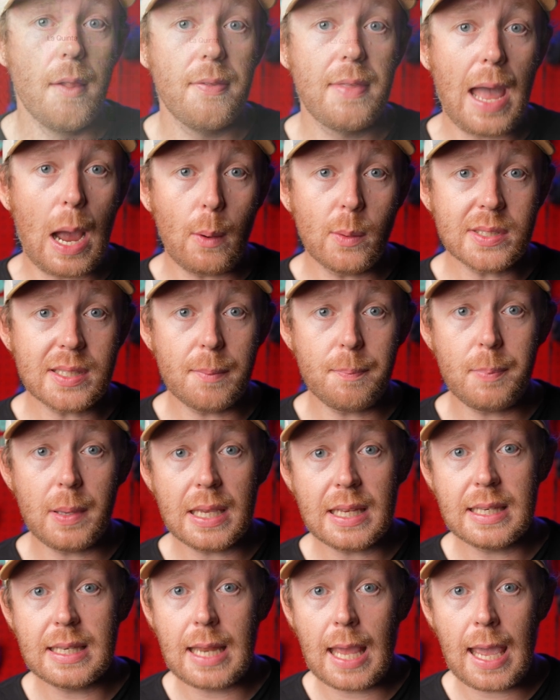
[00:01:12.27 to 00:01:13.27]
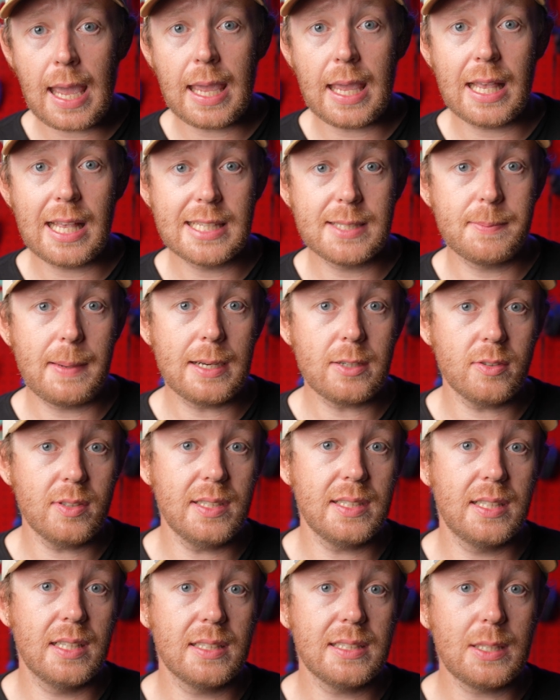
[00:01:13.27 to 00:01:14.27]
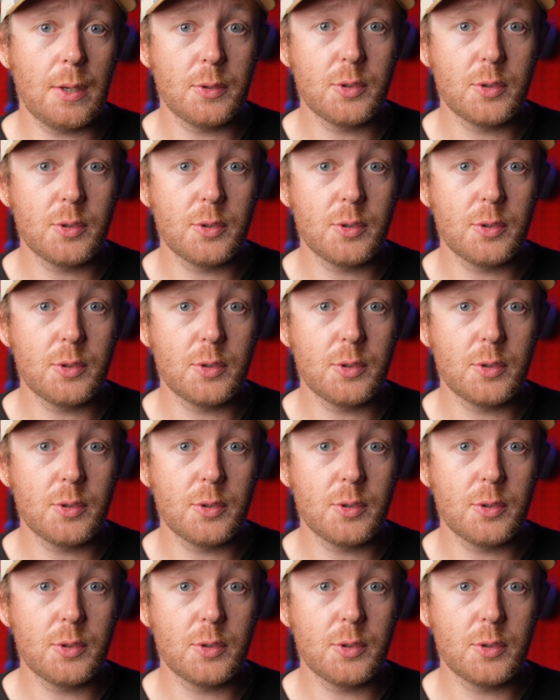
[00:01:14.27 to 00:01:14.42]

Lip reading: That was a big day, especially since I